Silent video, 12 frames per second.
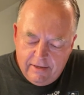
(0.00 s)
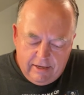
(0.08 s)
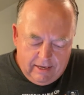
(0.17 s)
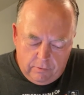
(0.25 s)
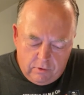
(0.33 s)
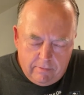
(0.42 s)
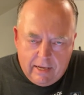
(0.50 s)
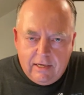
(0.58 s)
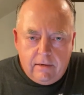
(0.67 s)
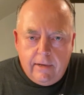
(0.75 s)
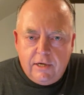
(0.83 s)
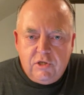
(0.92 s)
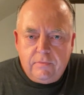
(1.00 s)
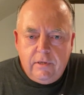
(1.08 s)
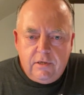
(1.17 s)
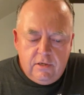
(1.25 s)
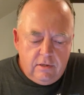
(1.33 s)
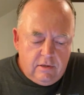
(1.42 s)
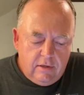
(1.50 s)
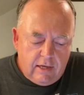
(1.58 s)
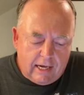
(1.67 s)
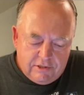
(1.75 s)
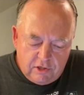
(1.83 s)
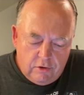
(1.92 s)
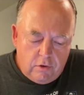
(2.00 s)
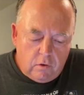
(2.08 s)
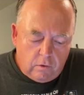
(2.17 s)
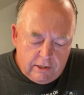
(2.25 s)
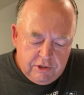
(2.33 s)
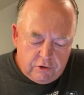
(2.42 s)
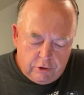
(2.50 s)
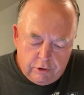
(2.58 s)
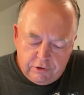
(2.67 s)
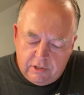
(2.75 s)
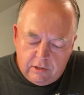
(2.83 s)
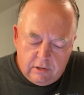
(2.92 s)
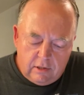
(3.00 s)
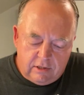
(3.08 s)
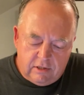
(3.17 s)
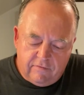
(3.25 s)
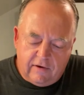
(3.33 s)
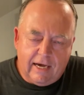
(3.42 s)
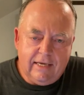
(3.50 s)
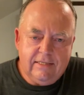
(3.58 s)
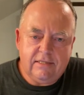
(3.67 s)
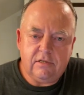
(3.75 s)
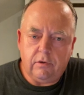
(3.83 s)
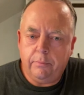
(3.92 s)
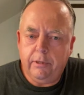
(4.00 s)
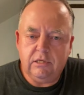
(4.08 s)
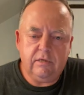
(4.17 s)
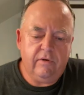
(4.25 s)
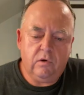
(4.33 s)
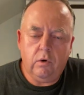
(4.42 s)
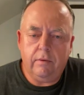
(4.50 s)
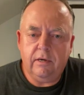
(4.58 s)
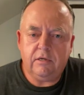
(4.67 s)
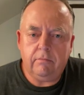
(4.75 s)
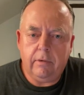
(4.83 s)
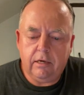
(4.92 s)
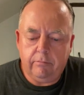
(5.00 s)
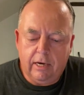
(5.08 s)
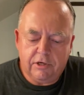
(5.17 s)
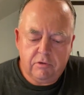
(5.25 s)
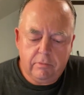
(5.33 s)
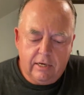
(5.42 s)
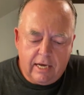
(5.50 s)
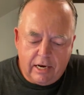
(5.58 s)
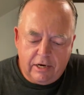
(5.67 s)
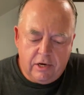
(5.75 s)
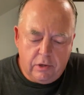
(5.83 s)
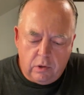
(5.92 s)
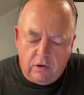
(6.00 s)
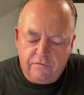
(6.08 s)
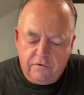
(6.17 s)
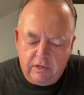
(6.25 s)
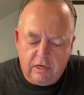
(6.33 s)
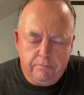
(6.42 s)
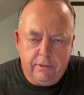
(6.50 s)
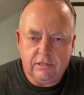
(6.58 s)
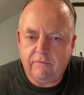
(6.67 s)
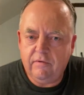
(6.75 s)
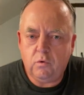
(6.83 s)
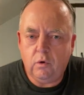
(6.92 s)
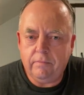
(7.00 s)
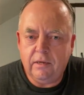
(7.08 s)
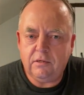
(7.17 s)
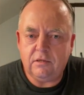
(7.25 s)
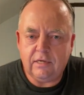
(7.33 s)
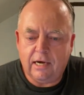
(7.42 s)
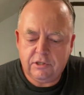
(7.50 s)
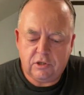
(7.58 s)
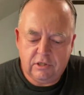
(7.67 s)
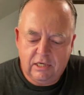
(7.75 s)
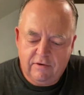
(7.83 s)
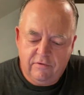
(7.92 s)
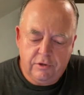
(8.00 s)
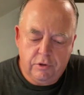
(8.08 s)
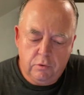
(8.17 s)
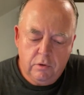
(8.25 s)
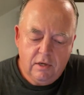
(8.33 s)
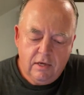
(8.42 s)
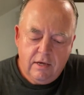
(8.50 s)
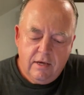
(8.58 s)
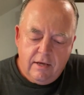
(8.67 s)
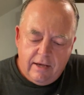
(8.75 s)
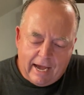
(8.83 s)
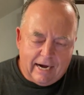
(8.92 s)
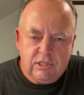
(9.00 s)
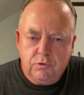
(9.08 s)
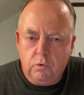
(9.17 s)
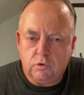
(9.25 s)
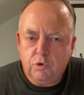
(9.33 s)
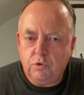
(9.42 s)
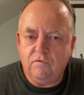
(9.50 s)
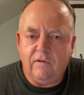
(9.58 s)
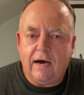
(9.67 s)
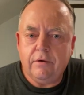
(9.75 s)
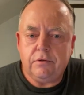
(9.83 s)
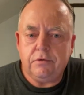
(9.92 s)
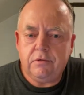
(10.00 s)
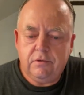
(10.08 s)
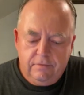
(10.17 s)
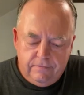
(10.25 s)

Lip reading: anyone making a measurement has to know, right? You're using a device or a piece of equipment to make a measurement. How do you know if the piece of equipment is actually giving you actual true values?